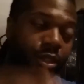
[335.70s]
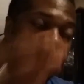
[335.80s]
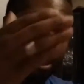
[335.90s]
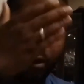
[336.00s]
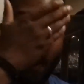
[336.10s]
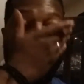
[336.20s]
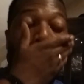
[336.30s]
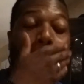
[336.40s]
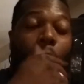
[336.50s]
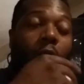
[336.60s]
You know,
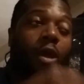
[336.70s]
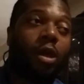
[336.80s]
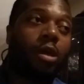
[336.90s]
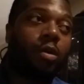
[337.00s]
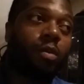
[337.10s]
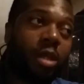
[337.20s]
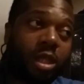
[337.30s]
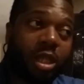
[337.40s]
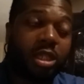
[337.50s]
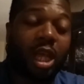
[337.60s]
one of
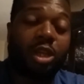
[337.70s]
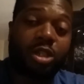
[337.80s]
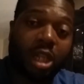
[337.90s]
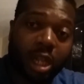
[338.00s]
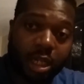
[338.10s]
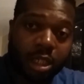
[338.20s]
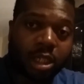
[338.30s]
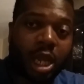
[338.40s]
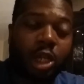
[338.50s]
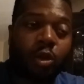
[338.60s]
the things I usually like to
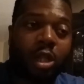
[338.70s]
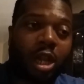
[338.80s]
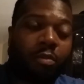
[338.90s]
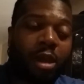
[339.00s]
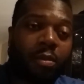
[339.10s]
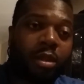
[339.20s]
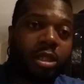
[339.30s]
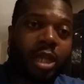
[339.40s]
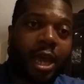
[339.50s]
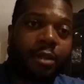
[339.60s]
say to a lot of people
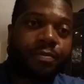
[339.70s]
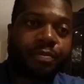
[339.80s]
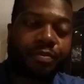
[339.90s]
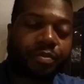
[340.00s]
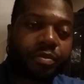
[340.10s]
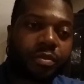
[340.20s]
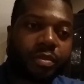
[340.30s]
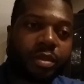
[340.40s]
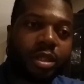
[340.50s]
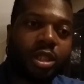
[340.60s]
is that
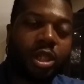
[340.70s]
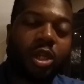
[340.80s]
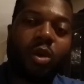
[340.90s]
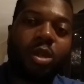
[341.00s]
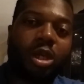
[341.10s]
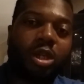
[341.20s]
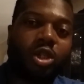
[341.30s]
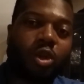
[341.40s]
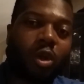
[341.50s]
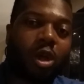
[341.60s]
you can only
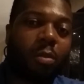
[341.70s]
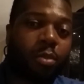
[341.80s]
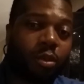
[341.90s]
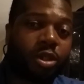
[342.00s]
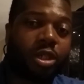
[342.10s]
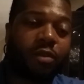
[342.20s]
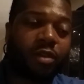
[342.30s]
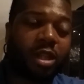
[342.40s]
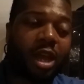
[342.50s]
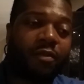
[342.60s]
control a portion of
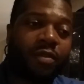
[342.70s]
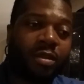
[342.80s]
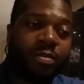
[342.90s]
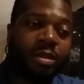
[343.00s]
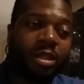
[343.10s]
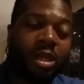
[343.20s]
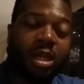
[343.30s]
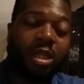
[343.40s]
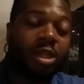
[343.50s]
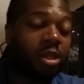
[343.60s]
your life.
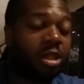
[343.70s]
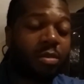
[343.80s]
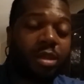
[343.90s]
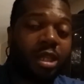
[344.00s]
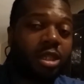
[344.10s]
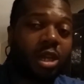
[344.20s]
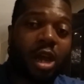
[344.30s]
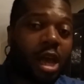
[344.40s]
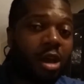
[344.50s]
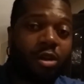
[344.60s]
There are some things that
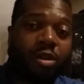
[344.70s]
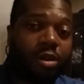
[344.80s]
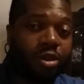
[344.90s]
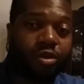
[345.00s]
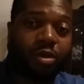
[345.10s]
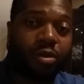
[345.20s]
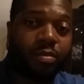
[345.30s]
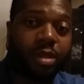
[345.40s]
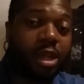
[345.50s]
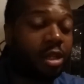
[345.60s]
are out of your control,
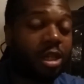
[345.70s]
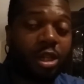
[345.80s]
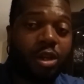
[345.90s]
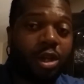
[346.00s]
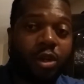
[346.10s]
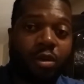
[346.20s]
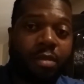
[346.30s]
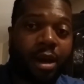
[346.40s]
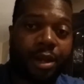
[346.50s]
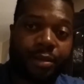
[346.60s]
and there's nothing you can do
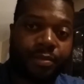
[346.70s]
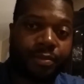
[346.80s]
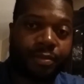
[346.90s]
about it.